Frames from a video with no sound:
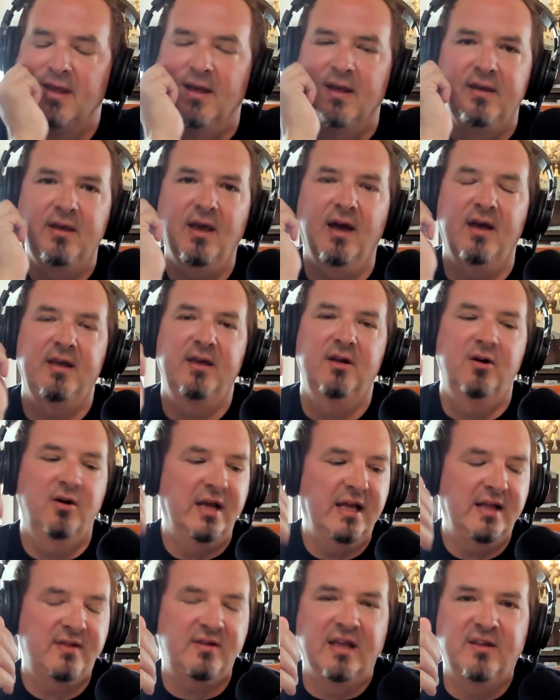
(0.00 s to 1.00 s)
Yeah,
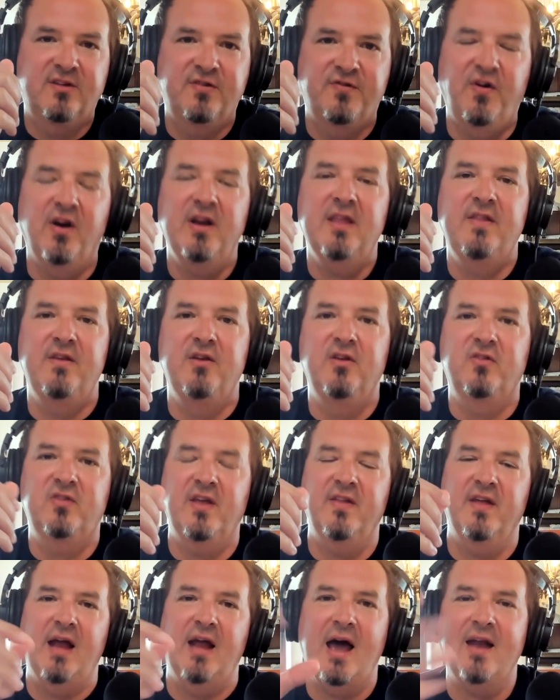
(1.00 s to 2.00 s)
it's funny that you say
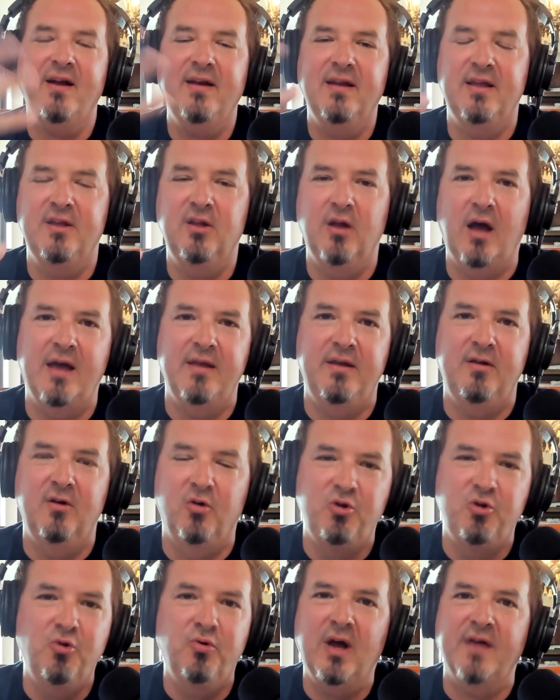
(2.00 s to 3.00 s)
that.
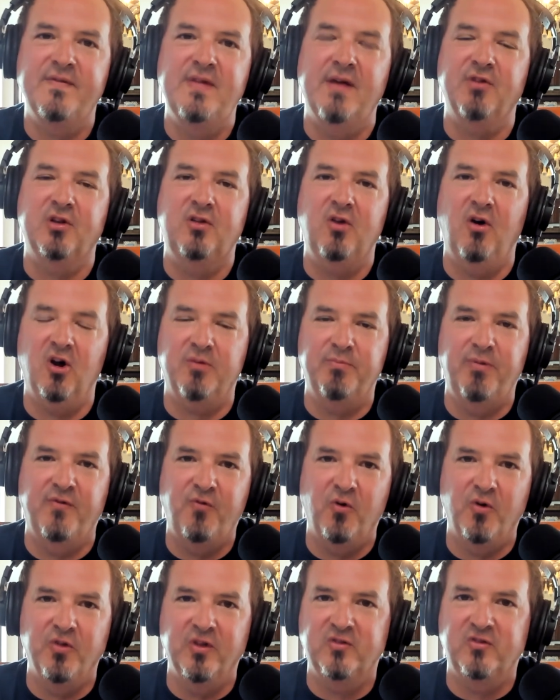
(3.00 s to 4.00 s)
You and I've never talked
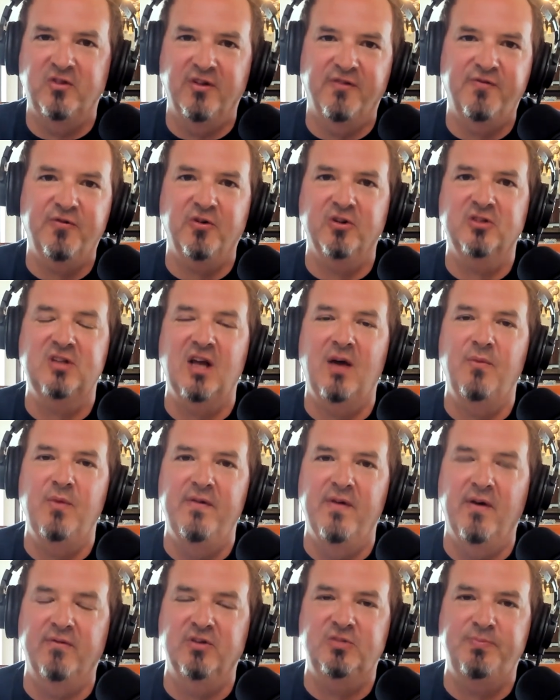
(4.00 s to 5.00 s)
before. This is the first time
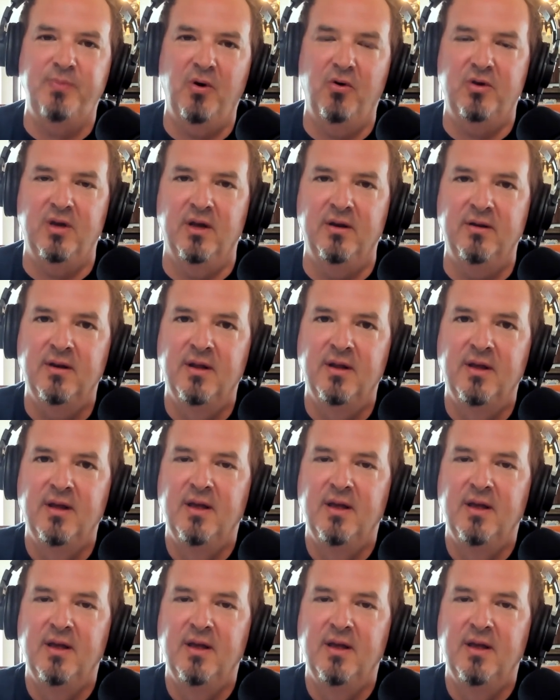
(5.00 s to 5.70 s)
we've ever spoken.